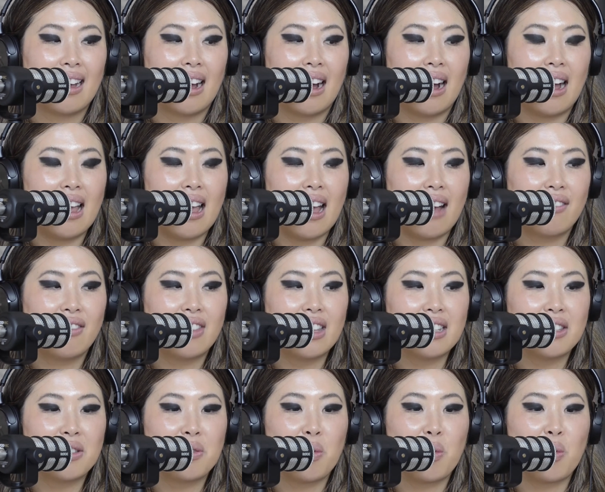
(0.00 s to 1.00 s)
I have
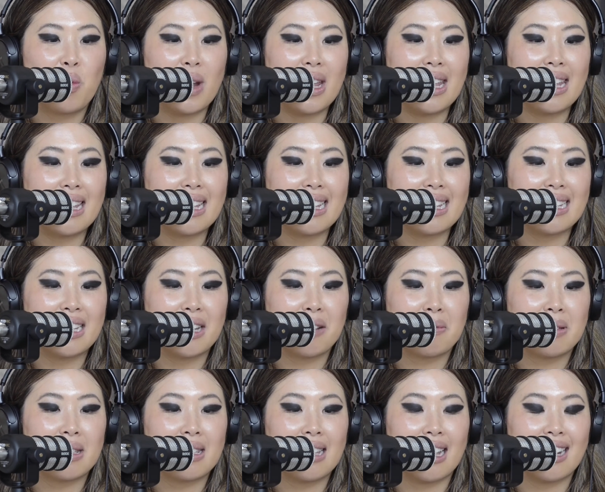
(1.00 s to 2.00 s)
this weird
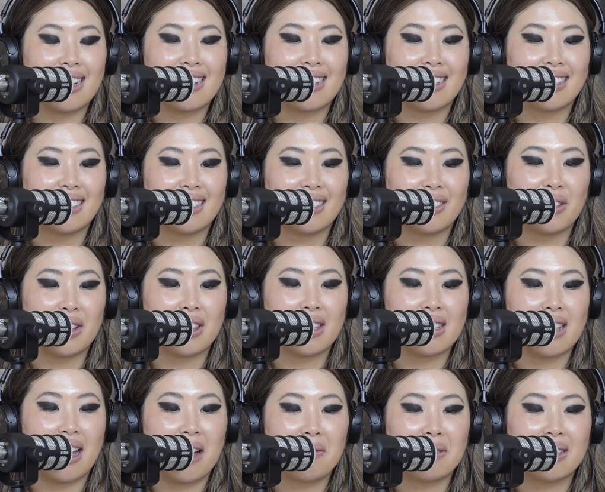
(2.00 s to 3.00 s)
obsession with
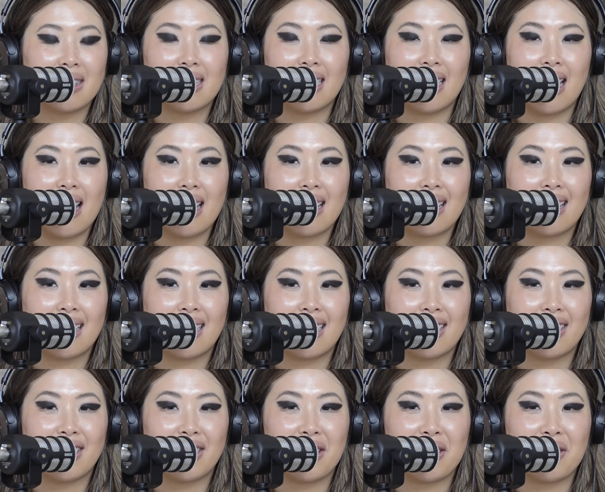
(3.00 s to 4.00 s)
Simon Sinek and I
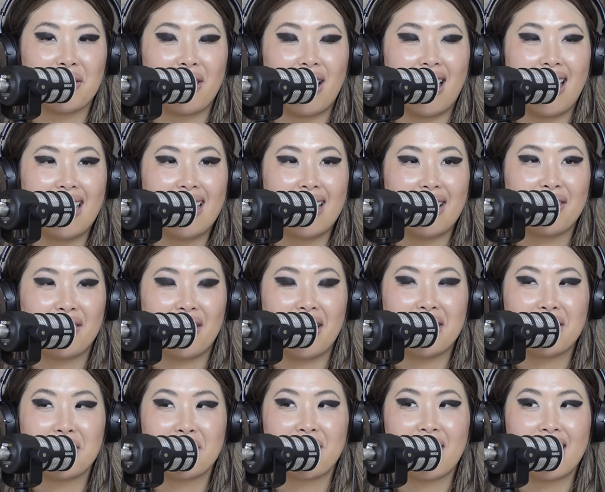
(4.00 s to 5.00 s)
don't know why. I find
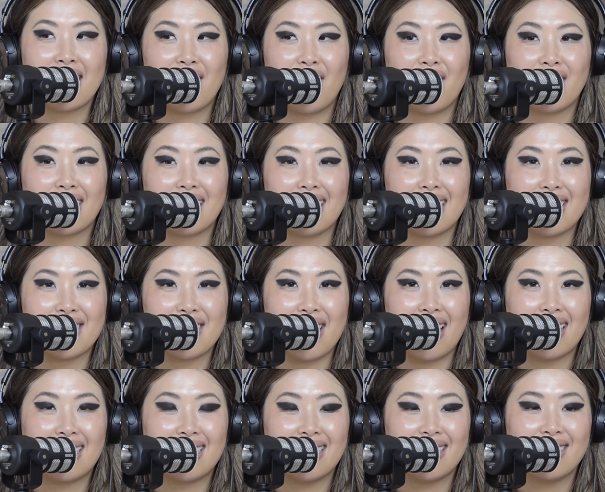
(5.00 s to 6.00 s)
him like oddly
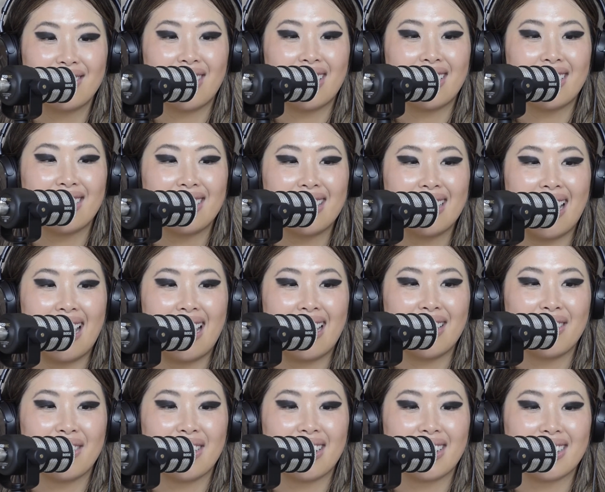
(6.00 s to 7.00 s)
attractive. I don't think
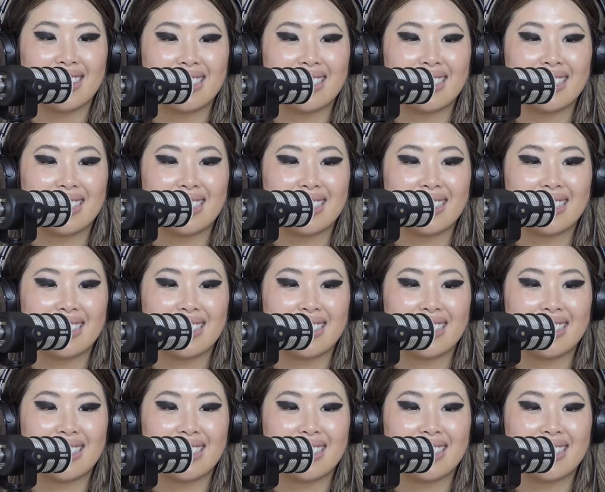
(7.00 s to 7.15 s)
anyone else